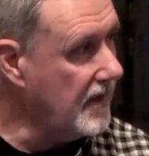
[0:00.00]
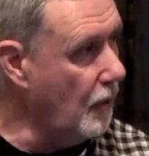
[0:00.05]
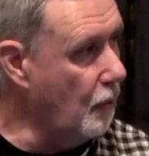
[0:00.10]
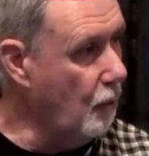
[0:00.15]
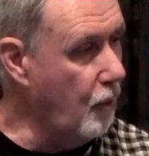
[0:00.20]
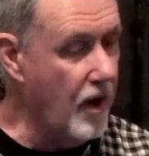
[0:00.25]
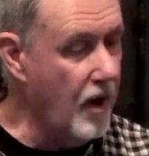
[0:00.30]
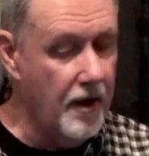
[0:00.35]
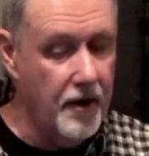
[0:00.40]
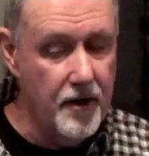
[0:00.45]

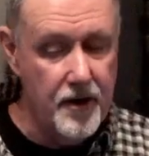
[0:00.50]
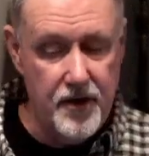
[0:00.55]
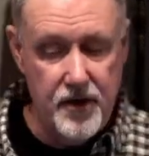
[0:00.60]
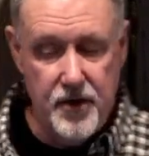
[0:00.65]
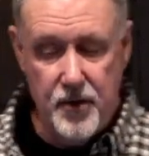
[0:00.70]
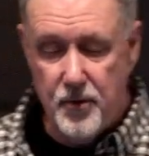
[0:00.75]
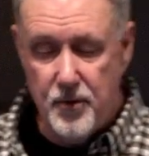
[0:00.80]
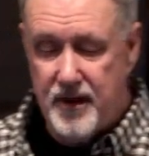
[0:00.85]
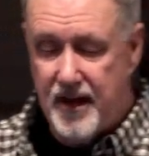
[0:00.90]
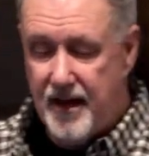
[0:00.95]
where
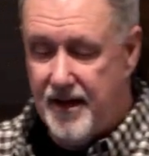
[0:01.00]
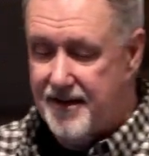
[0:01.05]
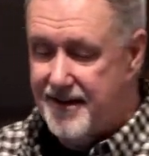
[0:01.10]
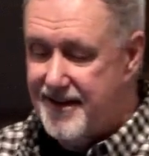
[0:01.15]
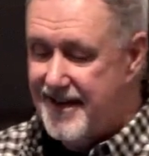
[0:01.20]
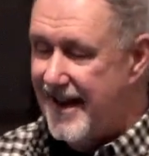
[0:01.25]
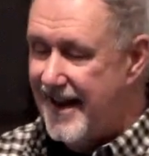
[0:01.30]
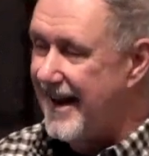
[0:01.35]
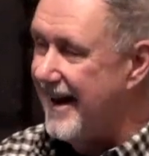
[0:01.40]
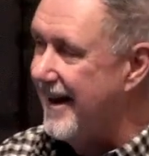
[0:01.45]
you
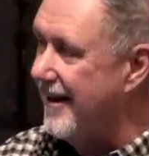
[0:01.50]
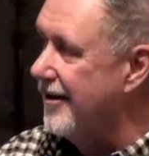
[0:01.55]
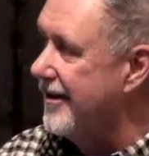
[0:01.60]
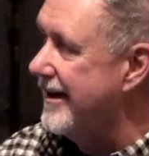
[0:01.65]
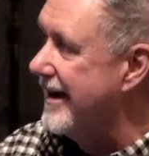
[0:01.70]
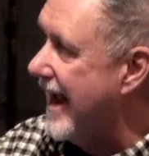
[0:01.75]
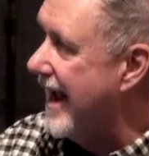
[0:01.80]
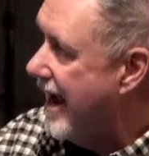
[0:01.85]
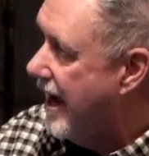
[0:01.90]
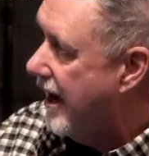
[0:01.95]
can tear
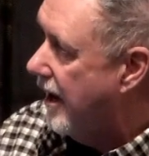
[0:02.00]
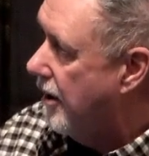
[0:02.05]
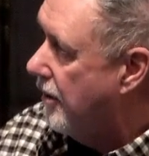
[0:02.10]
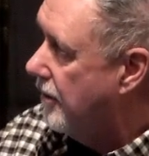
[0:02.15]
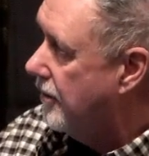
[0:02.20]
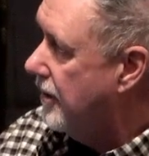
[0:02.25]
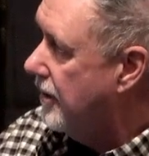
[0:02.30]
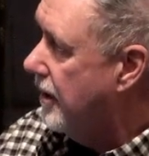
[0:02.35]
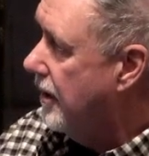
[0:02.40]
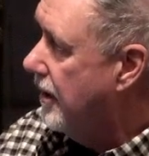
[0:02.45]

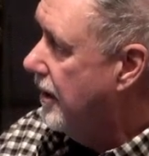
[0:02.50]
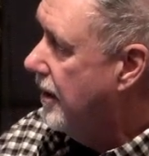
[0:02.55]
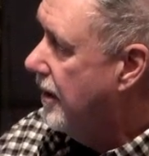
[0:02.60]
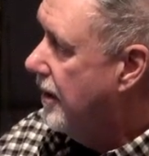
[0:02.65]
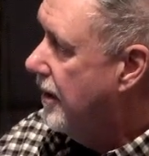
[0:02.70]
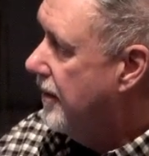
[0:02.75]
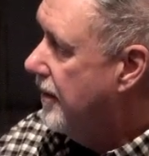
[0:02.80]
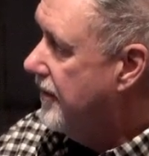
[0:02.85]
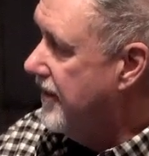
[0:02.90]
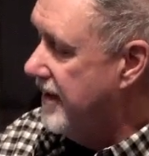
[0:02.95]
down
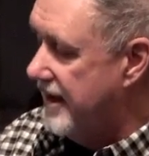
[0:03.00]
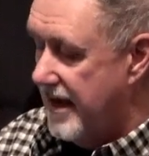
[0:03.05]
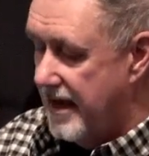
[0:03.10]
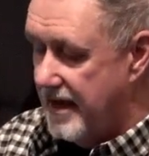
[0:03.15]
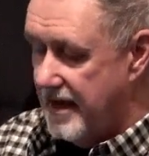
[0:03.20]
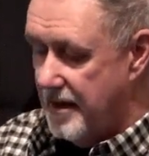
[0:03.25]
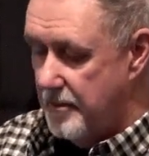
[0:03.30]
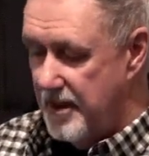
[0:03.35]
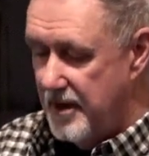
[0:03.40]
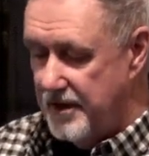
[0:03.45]
the
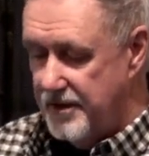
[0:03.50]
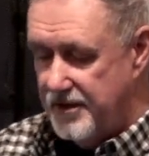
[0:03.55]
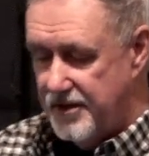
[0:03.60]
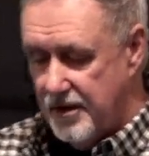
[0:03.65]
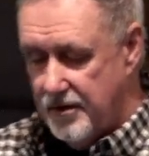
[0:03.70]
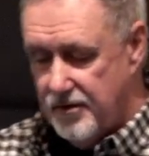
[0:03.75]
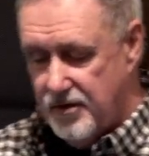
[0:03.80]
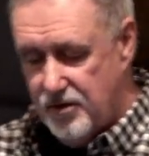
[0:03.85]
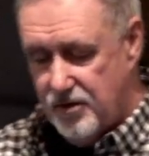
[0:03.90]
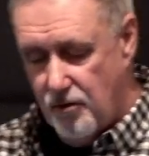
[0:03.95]

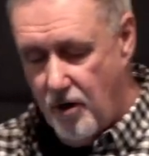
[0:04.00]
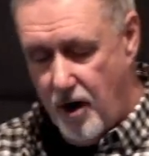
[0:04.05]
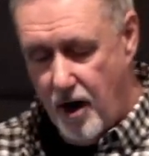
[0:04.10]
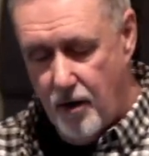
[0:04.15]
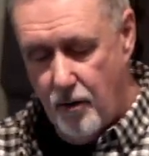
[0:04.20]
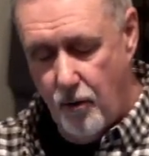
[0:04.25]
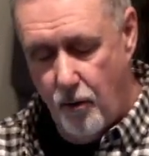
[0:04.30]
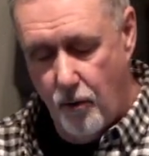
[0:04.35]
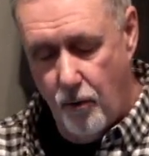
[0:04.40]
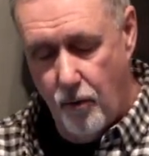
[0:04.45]
enemy's
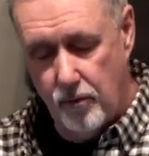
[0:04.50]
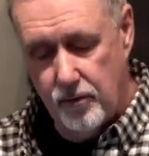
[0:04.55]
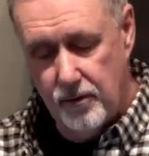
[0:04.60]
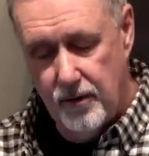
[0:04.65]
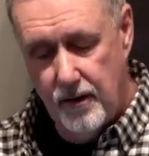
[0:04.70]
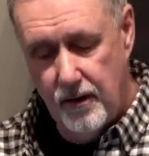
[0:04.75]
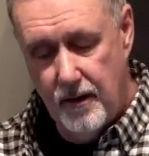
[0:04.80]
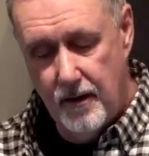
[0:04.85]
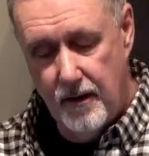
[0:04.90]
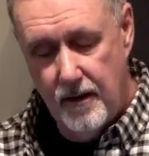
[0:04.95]
stronghold.
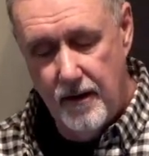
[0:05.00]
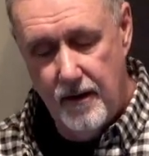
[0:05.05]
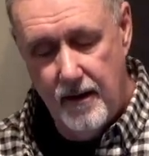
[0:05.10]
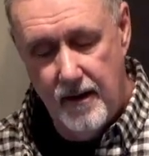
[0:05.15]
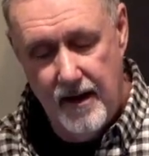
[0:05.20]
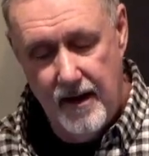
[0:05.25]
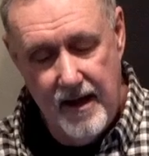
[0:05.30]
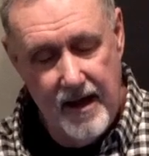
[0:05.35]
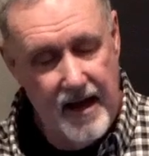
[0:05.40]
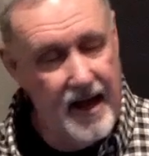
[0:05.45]

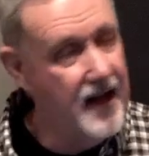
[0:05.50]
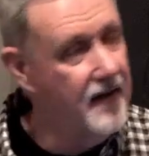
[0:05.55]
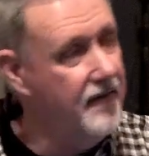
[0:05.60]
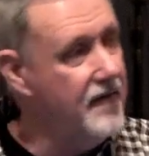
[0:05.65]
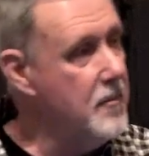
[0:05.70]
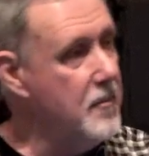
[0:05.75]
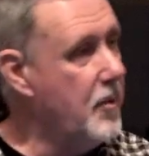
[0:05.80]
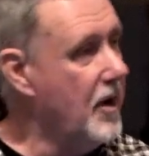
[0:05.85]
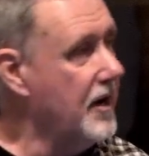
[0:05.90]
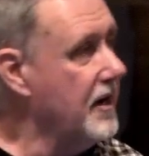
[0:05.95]

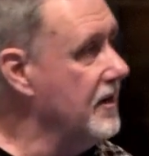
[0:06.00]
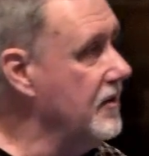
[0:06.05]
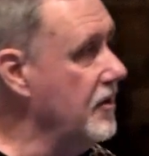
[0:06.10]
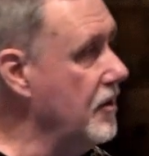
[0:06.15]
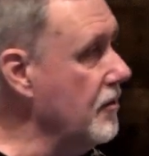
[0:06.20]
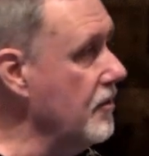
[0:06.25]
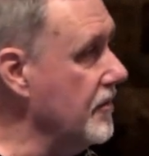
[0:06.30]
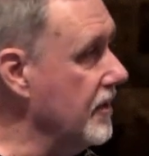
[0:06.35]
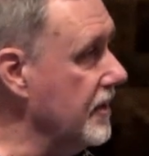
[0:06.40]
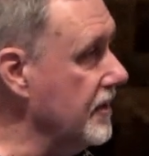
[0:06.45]
Everybody
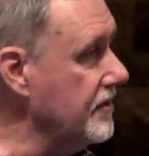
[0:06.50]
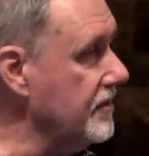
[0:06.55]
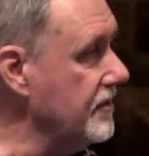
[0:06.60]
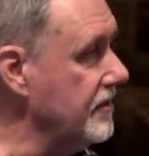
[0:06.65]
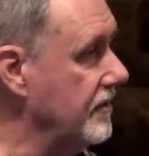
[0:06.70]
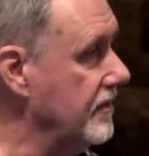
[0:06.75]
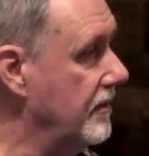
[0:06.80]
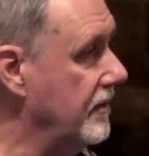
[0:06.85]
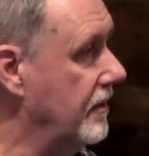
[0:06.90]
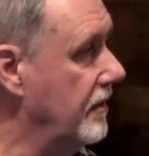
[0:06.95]
knew this.